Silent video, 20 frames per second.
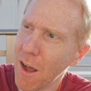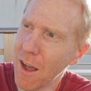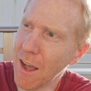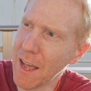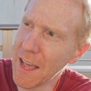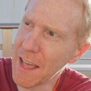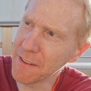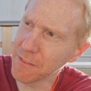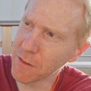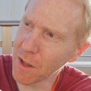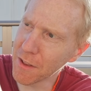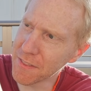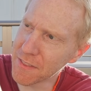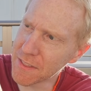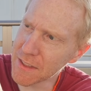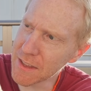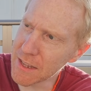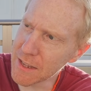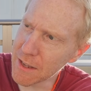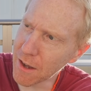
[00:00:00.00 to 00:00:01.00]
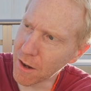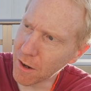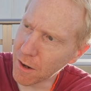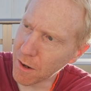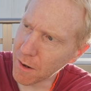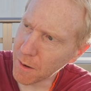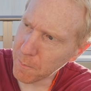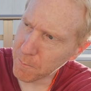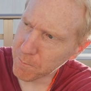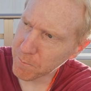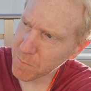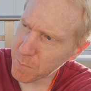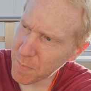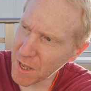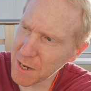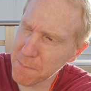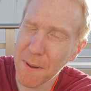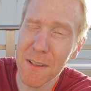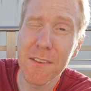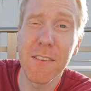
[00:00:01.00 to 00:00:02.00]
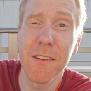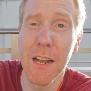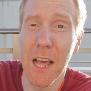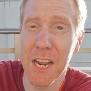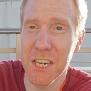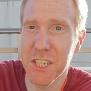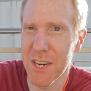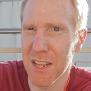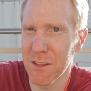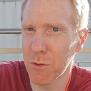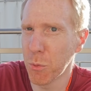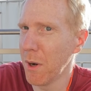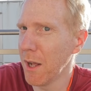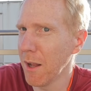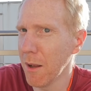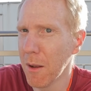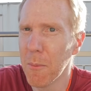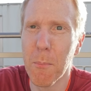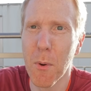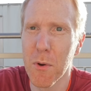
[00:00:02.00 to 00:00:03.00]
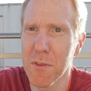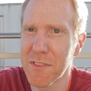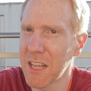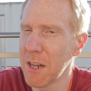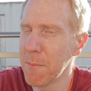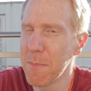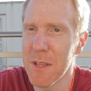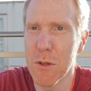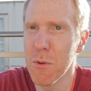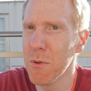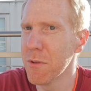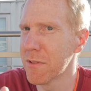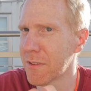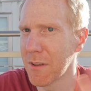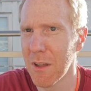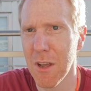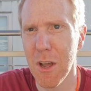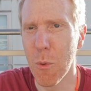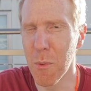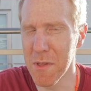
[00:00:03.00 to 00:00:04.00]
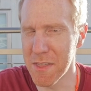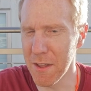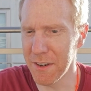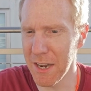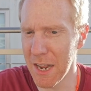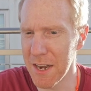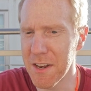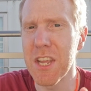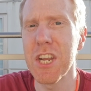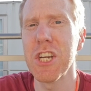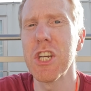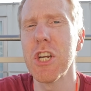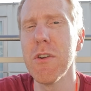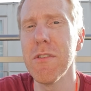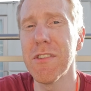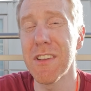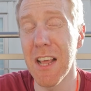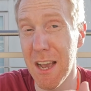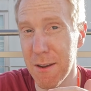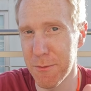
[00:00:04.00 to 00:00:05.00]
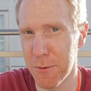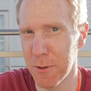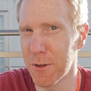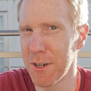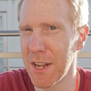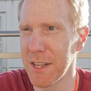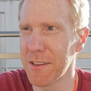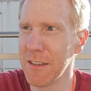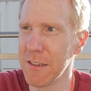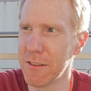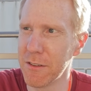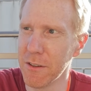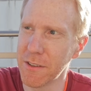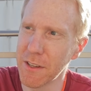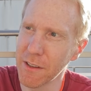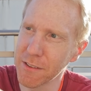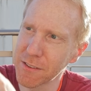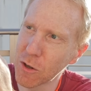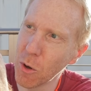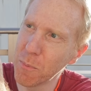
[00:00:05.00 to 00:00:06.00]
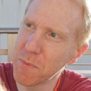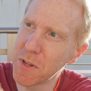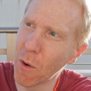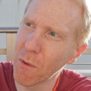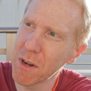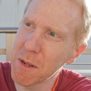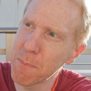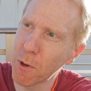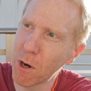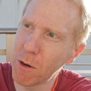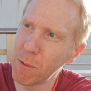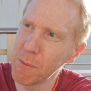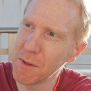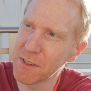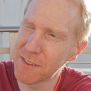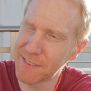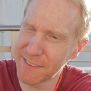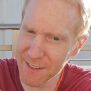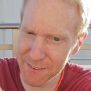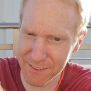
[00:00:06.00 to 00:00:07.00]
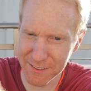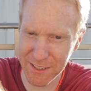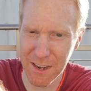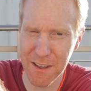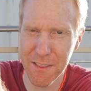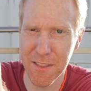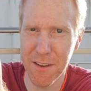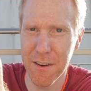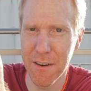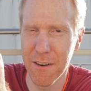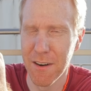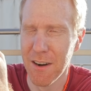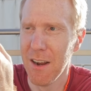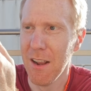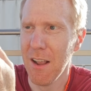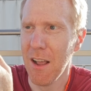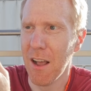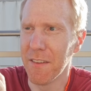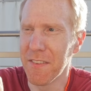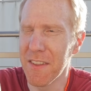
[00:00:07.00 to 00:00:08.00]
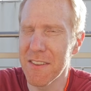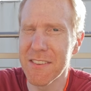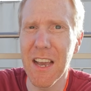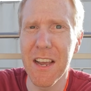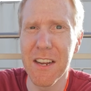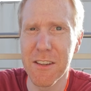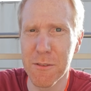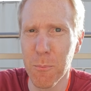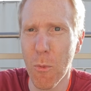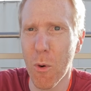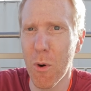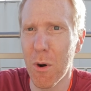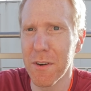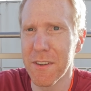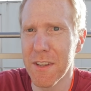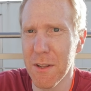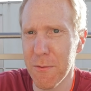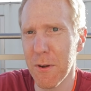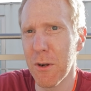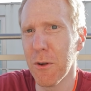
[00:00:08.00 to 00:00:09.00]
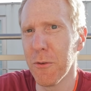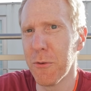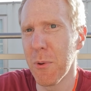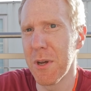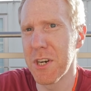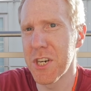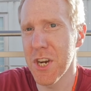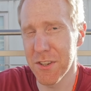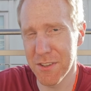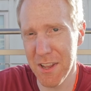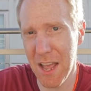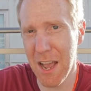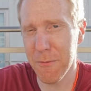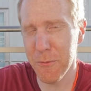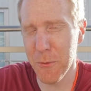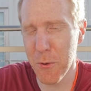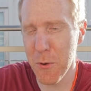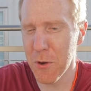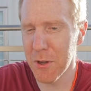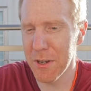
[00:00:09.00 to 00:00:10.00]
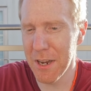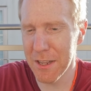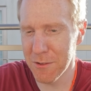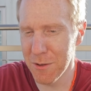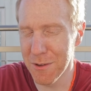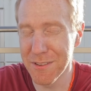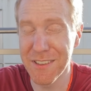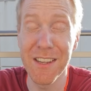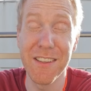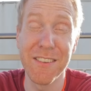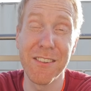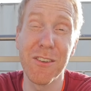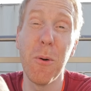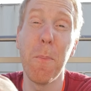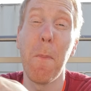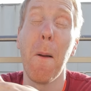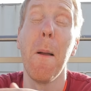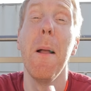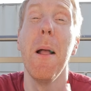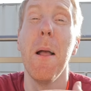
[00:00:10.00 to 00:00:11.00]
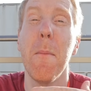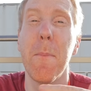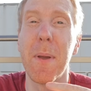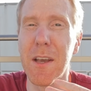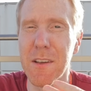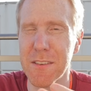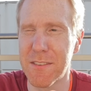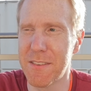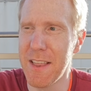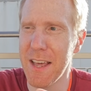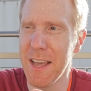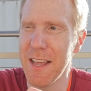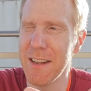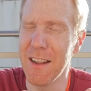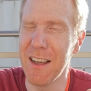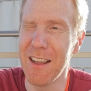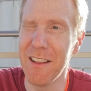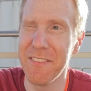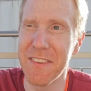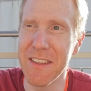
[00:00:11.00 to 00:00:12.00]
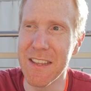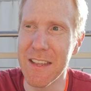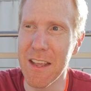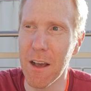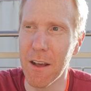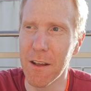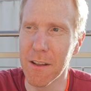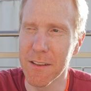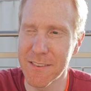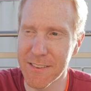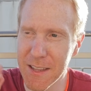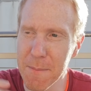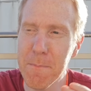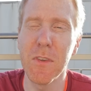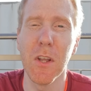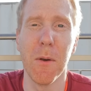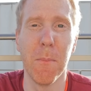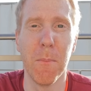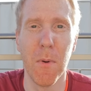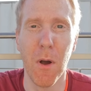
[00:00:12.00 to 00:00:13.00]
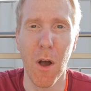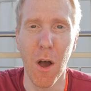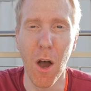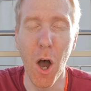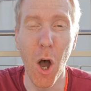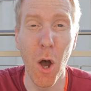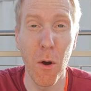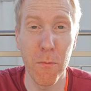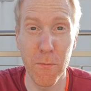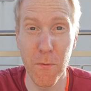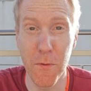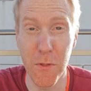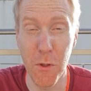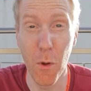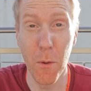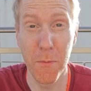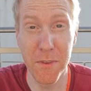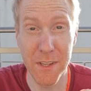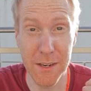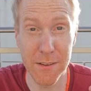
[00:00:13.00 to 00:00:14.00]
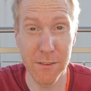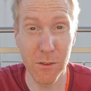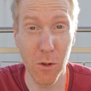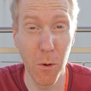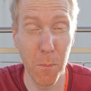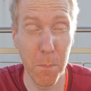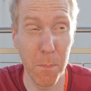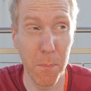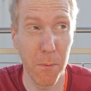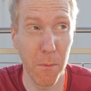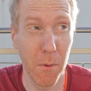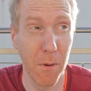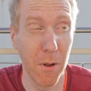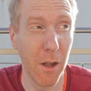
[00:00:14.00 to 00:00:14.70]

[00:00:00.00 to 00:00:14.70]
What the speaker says: and the bandpass selection as well. Both can be used without any issues after connecting to the telescope. The only problem is this guy there. This guy, it's more difficult to adjust after you connect to the telescope because then the symptom of the telescope